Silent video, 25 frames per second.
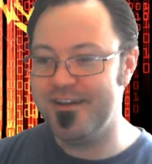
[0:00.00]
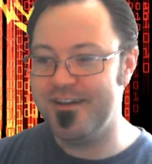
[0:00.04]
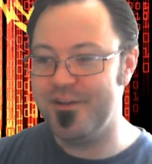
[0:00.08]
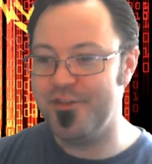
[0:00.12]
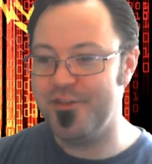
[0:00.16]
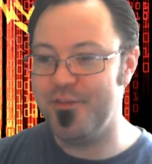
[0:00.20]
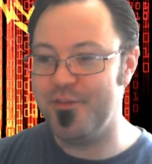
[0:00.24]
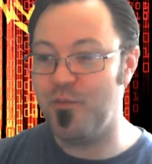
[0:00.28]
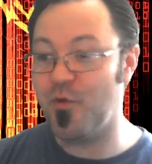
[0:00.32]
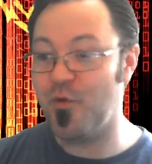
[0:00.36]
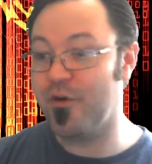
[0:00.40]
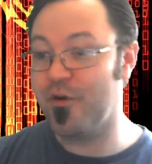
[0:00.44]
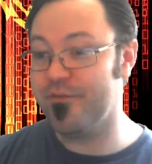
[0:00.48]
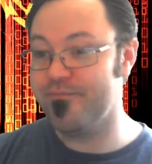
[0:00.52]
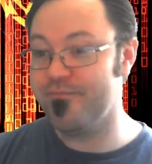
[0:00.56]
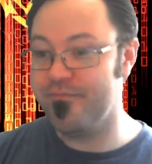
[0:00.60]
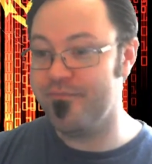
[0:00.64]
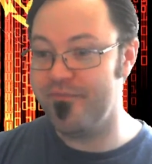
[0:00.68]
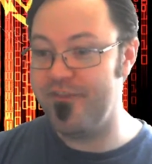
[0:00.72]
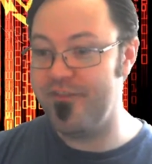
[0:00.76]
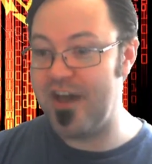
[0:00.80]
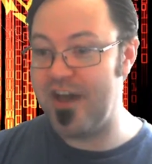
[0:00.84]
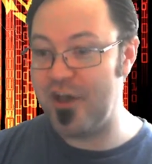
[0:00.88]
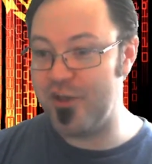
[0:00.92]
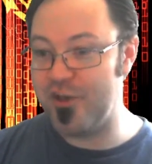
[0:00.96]
the more
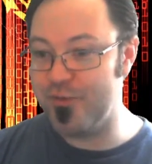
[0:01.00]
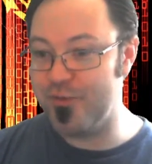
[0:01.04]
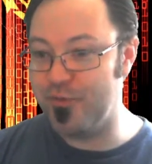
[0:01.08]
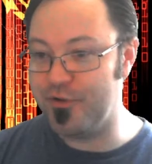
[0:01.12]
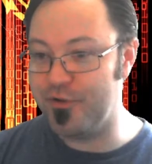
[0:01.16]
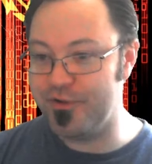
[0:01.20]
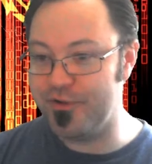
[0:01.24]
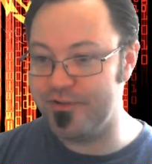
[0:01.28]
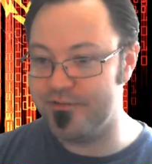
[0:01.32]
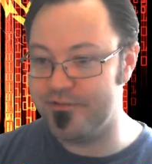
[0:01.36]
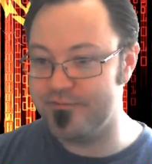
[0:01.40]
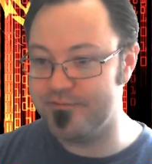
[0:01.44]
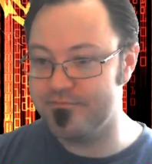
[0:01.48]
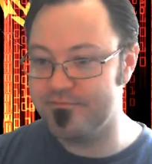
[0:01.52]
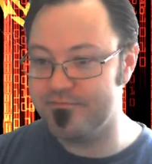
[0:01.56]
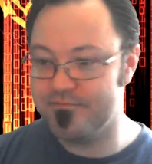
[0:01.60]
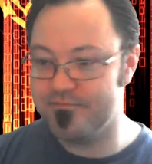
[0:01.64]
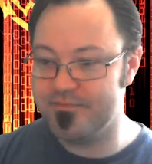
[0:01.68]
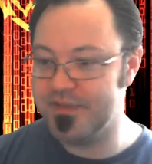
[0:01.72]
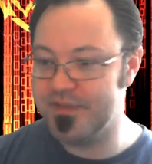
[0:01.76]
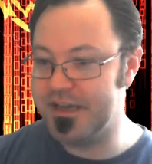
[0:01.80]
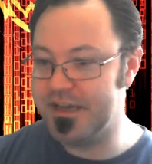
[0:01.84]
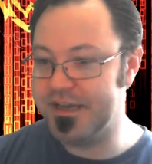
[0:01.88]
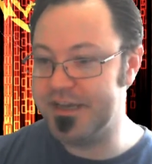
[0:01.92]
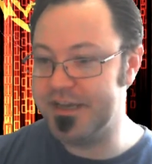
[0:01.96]
valuable
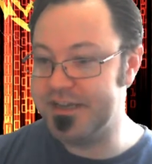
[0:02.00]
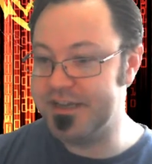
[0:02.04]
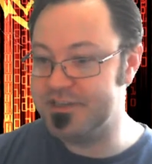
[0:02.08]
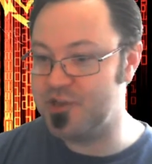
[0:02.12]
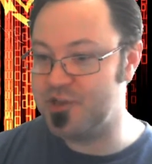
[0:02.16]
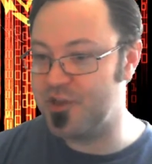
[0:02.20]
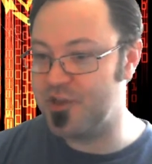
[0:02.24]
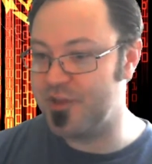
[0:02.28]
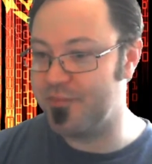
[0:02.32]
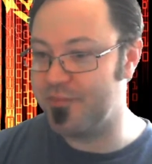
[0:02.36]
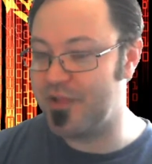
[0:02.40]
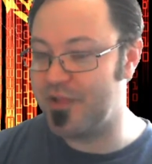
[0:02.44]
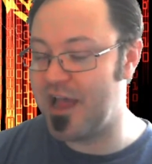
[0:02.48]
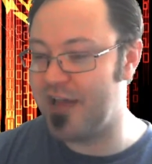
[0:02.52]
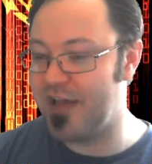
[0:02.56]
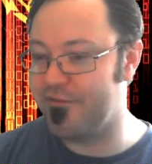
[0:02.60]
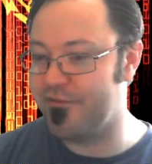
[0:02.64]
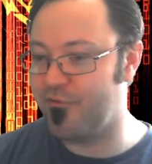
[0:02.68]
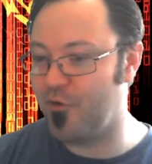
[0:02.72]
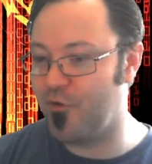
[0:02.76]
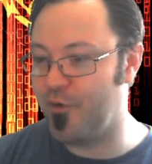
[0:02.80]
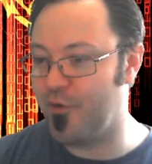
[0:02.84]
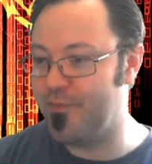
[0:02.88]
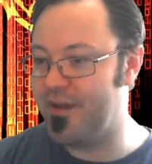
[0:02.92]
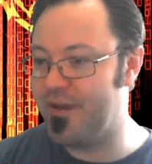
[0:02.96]
it is on the
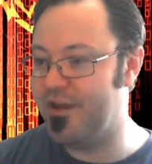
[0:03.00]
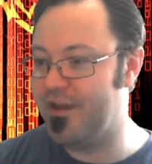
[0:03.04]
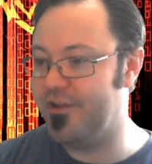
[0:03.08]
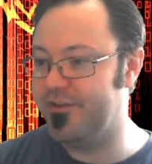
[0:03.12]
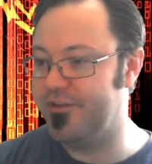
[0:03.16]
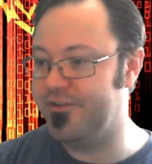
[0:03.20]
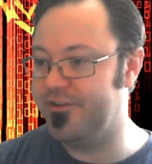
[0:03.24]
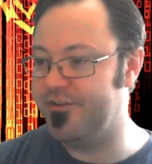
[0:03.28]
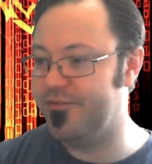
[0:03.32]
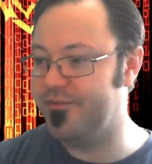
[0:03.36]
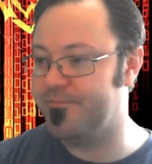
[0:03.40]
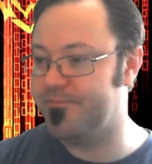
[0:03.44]
platform, and